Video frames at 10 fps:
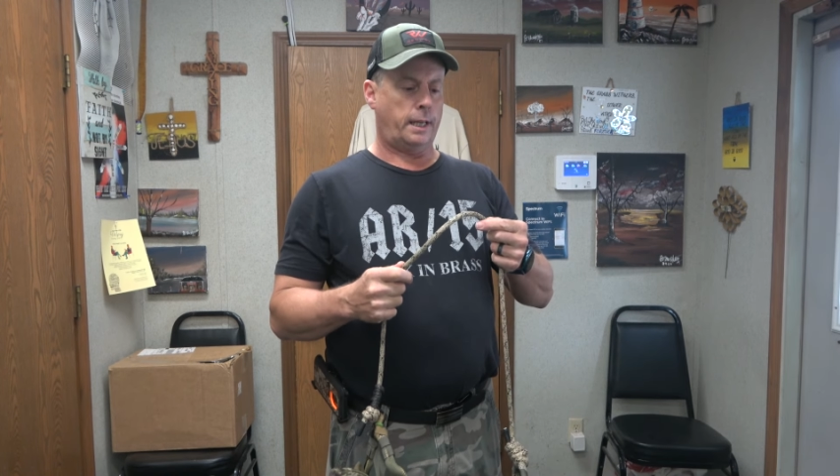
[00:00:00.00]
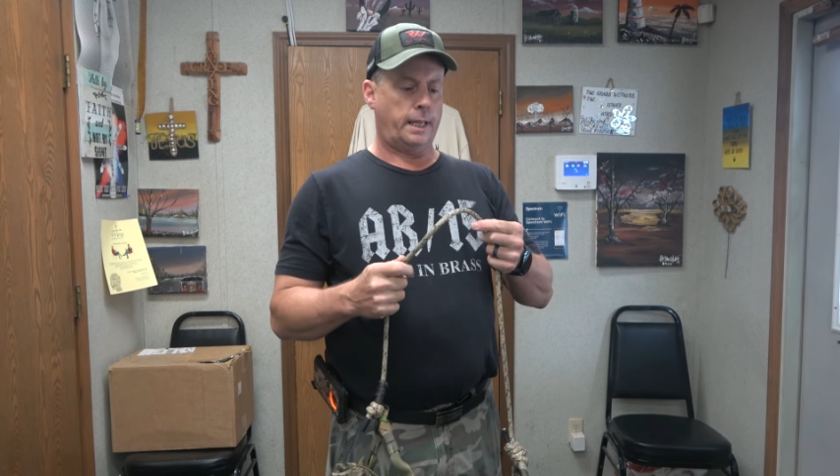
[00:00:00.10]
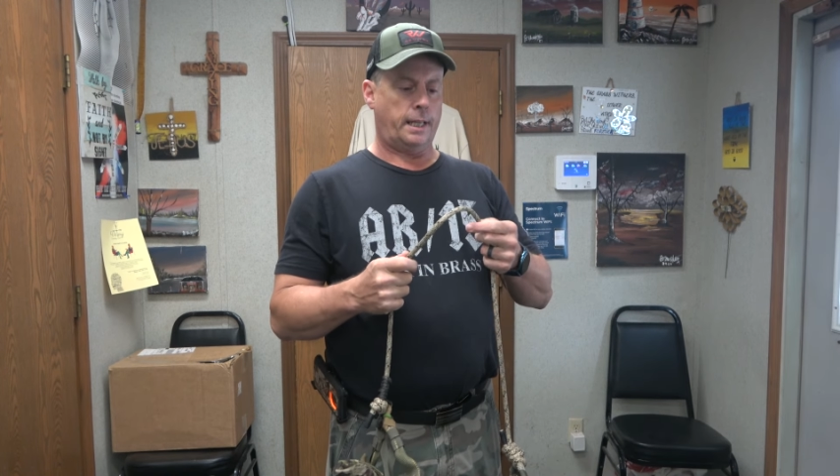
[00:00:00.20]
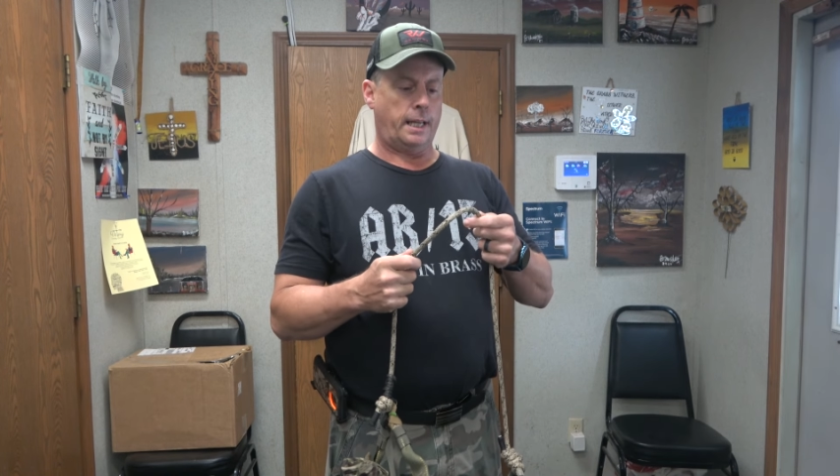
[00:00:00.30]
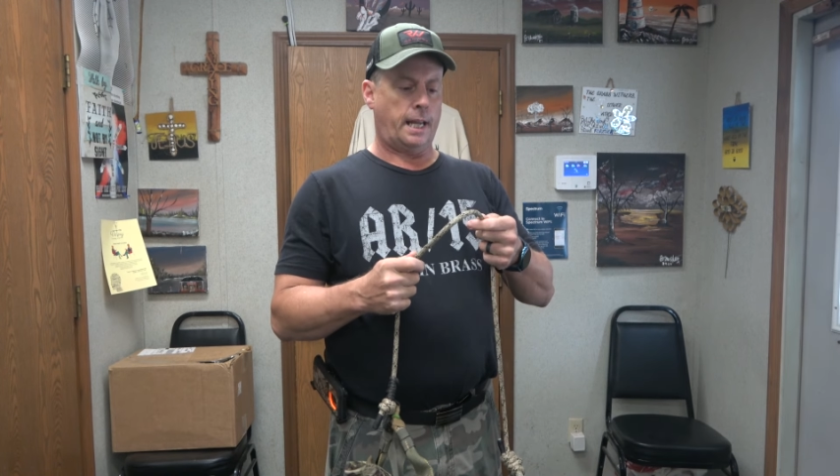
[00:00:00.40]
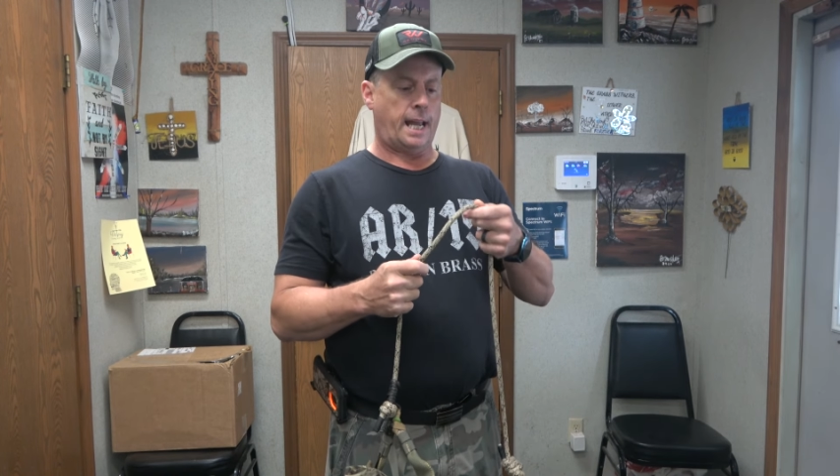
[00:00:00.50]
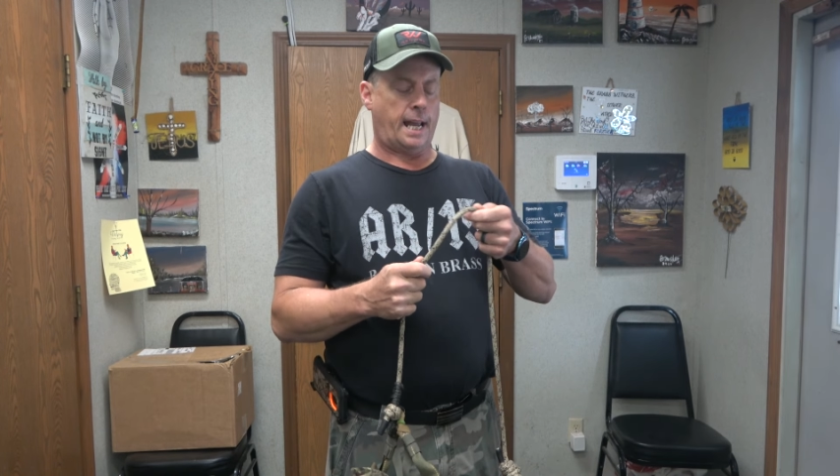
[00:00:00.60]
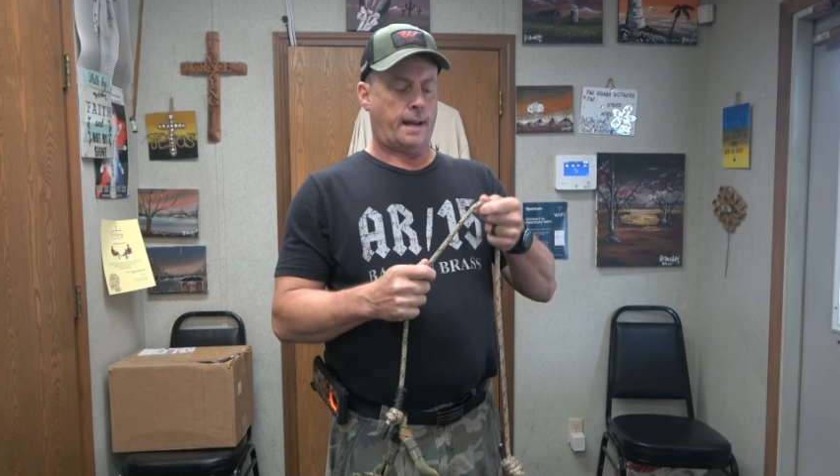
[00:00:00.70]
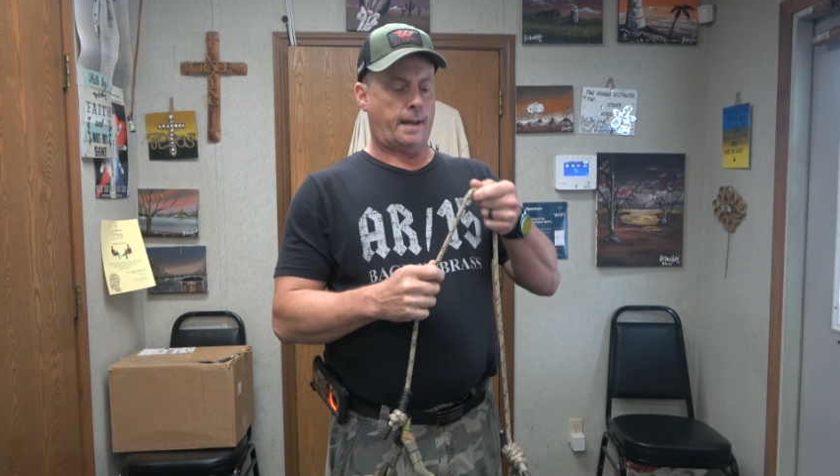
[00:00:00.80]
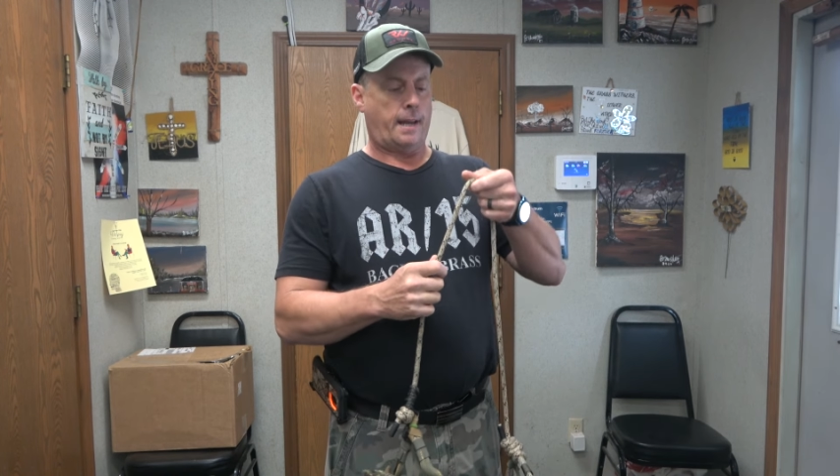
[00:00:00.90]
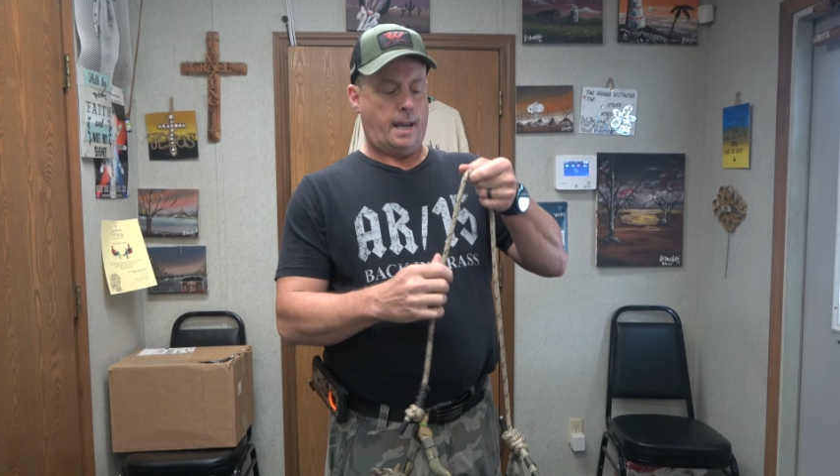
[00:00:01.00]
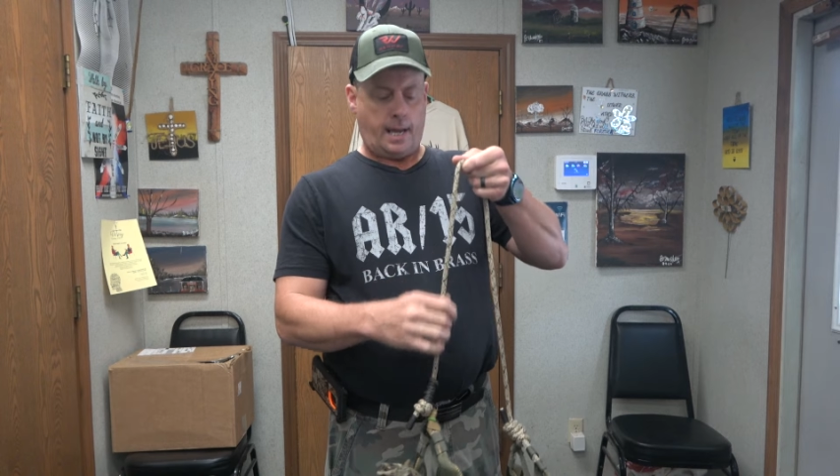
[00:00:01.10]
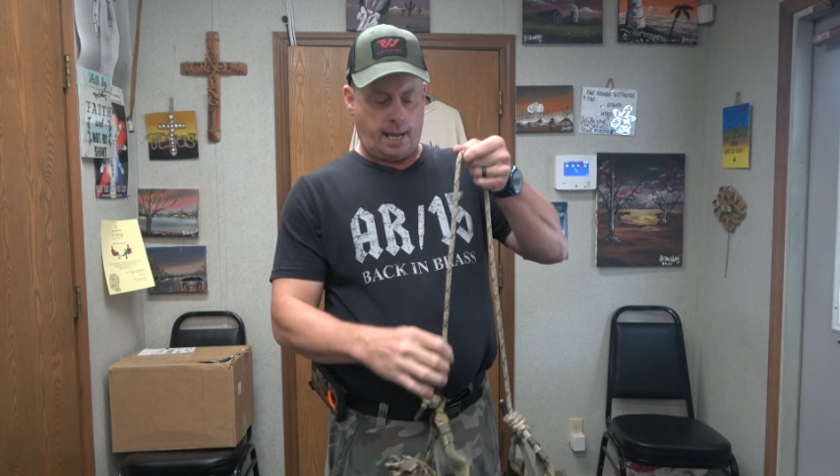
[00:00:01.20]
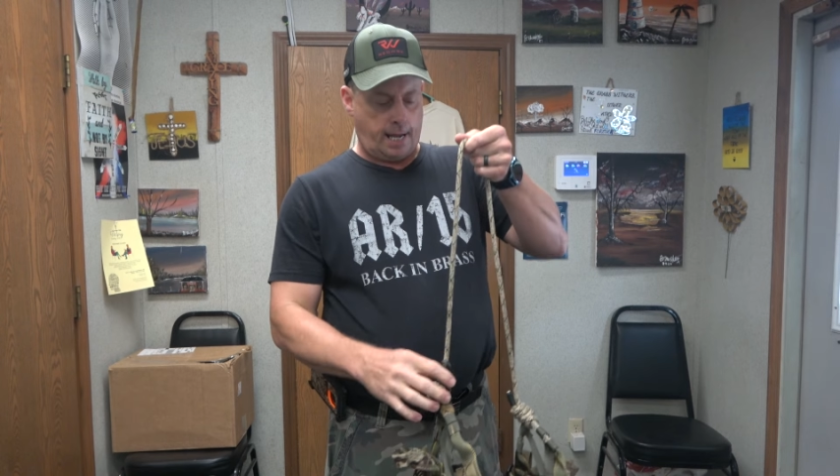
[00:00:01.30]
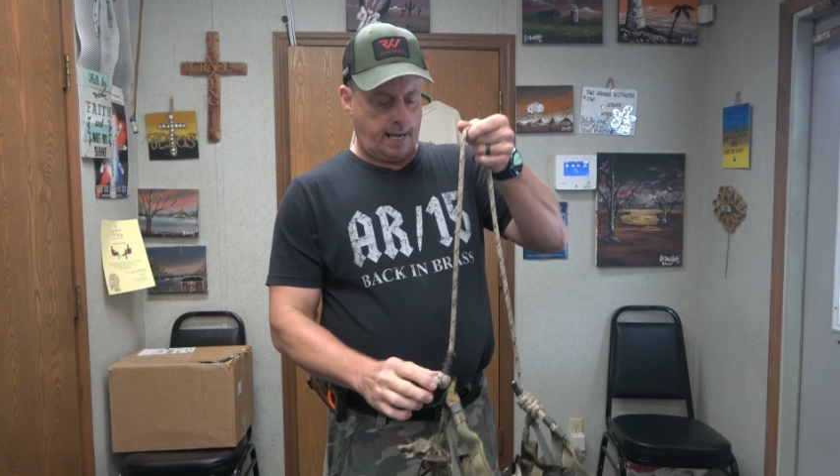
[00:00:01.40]
it
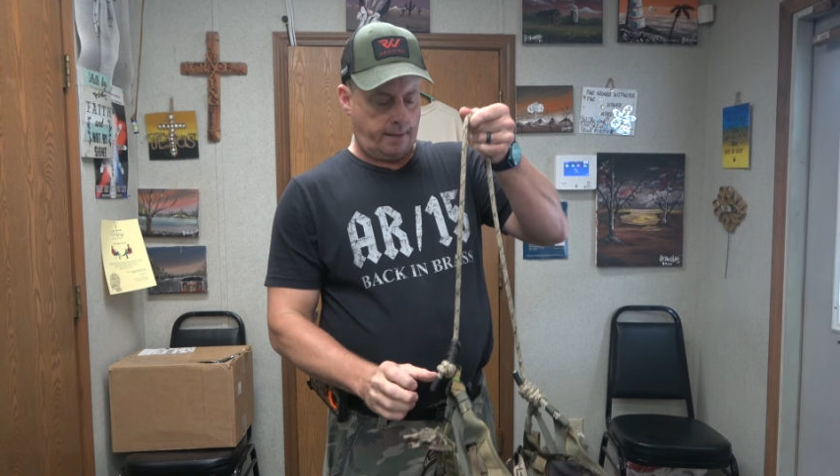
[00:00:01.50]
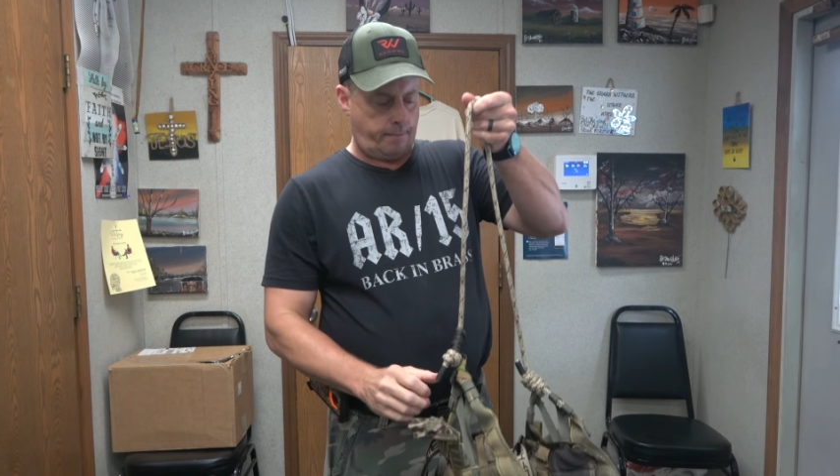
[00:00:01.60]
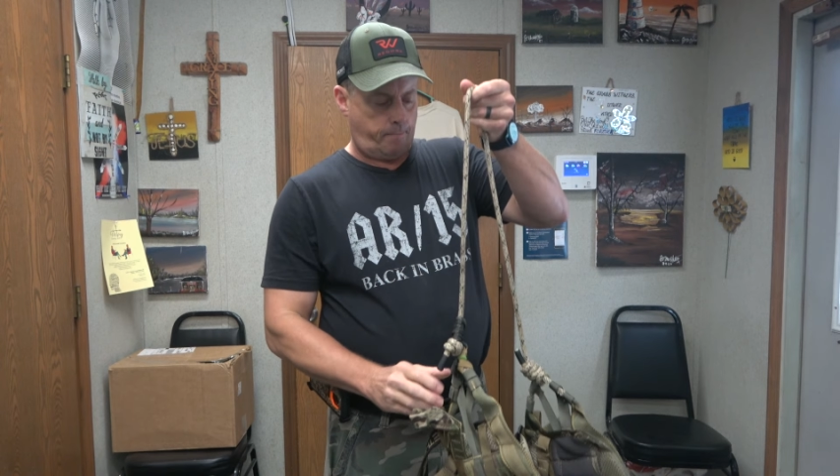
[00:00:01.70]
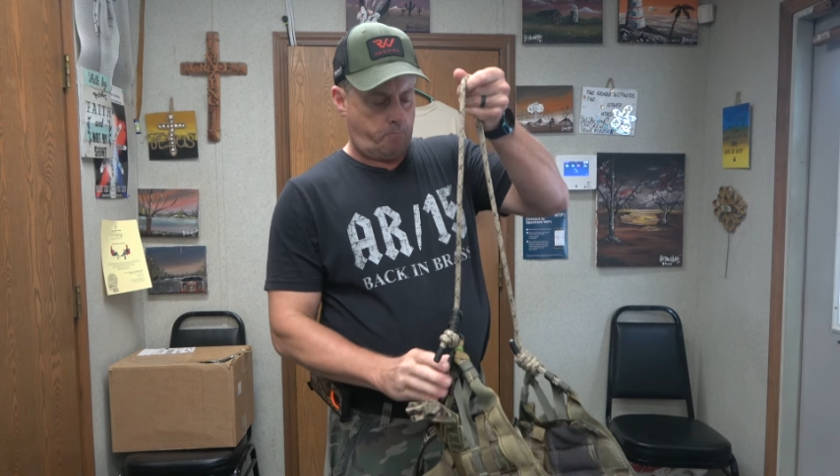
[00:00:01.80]
it